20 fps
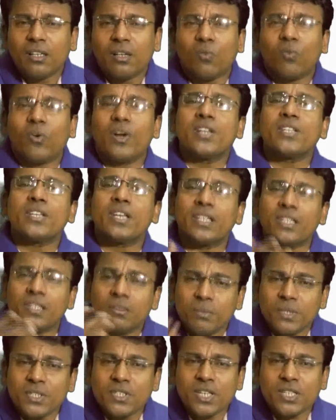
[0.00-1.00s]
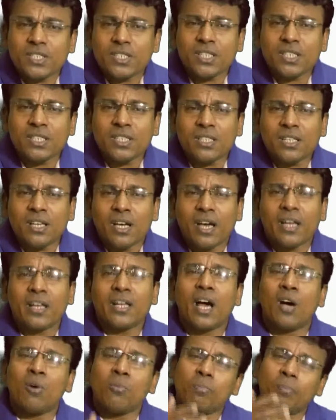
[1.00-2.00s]
what is an imitation, and
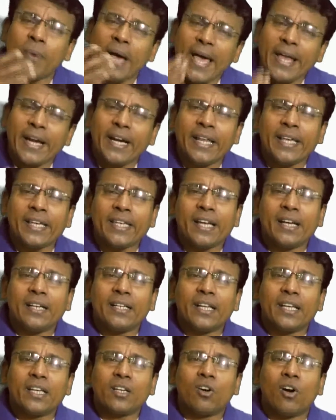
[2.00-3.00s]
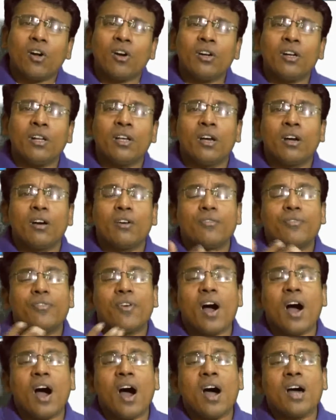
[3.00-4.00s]
how parody can take on
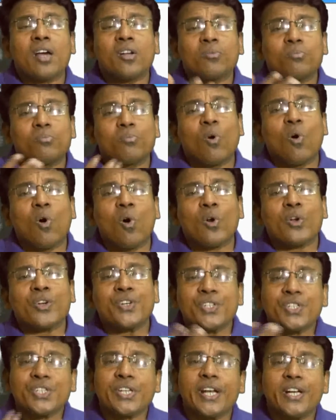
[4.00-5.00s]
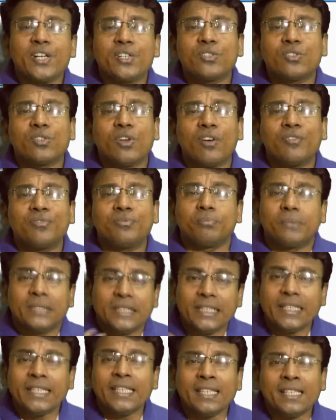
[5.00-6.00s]
far more shades of
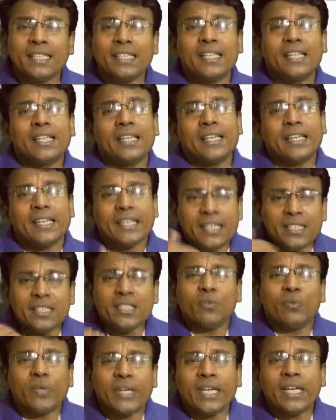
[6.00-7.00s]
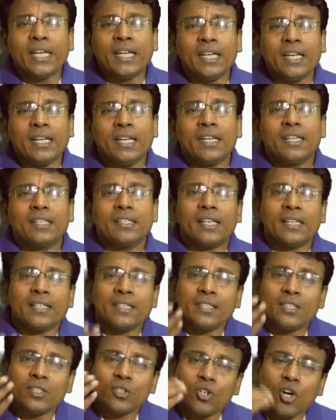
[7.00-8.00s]
meaning in the way that
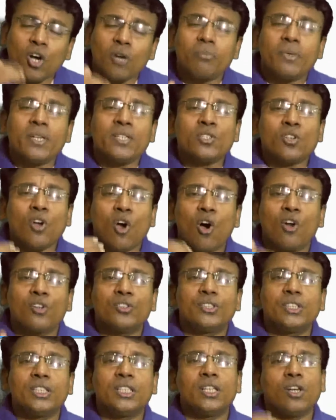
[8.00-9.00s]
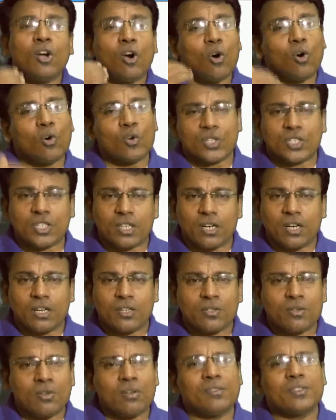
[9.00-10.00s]
it comments on the original.
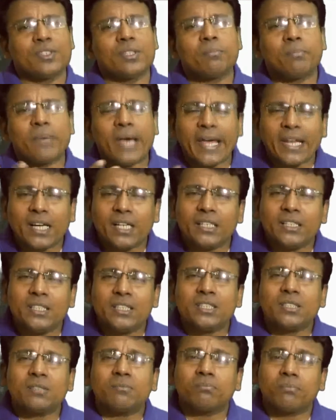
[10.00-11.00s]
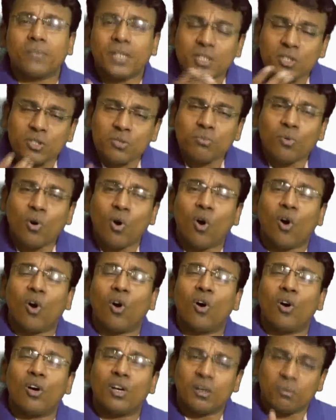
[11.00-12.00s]
So the parody is much
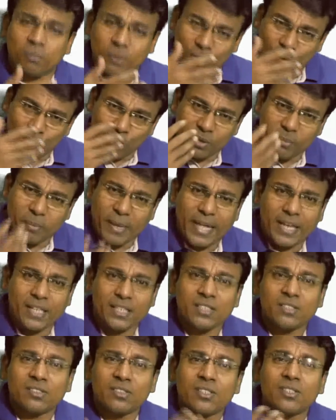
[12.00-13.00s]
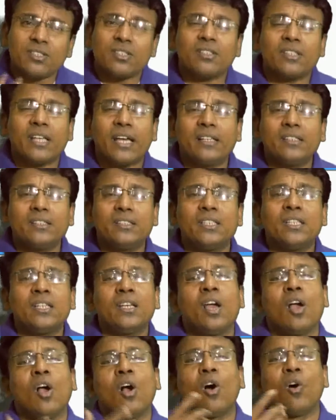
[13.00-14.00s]
more, or the parody is richer than the
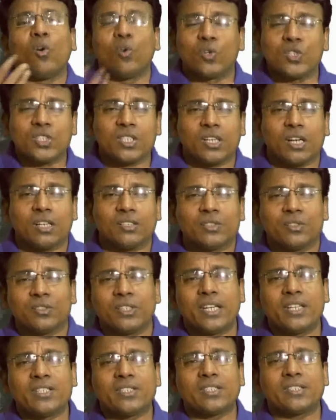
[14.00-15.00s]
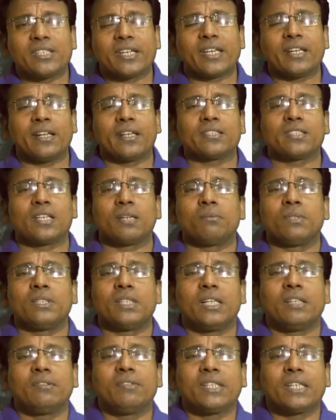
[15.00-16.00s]
original. So that is the second example
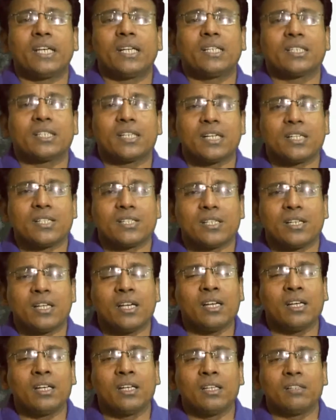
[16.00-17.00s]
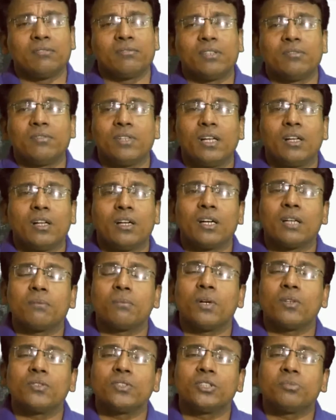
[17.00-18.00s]
that we can consider when we learn
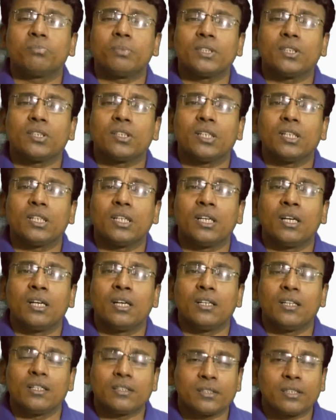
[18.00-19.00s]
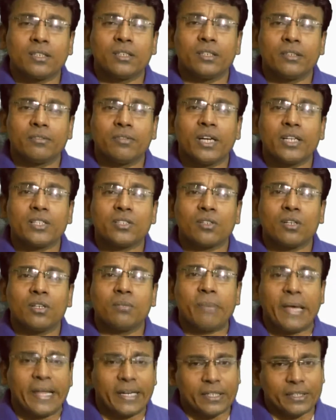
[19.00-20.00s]
about this particular literary device
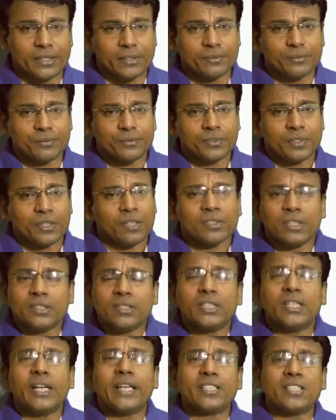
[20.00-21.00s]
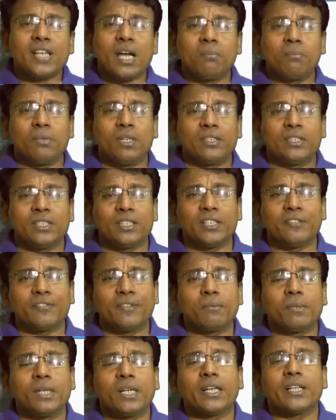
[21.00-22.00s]
called parody. Now the third
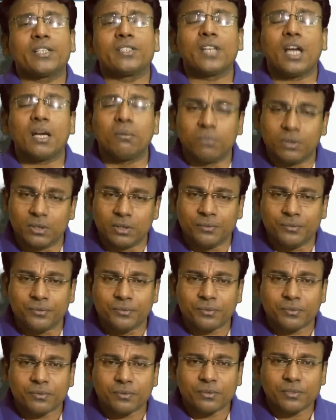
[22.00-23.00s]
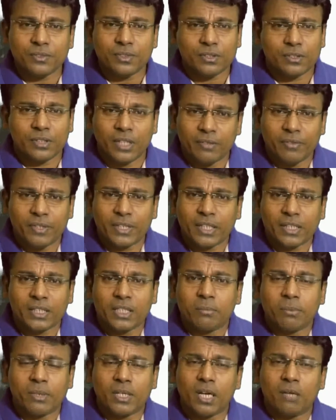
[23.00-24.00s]
familiar example that we can
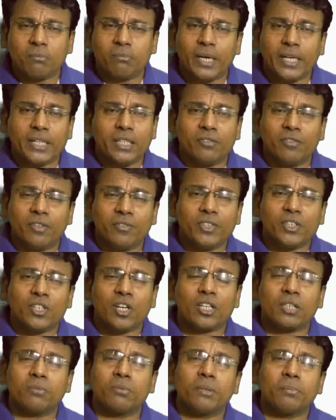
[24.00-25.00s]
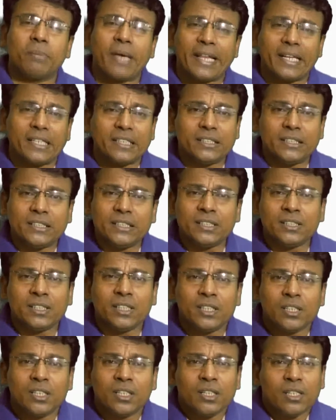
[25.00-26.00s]
keep in our mind when we talk about parody is
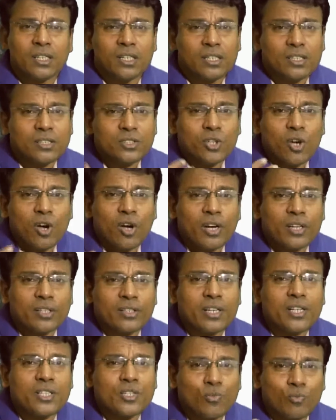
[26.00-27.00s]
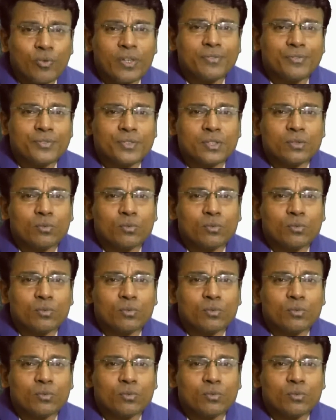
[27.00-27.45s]
Jonathan Swift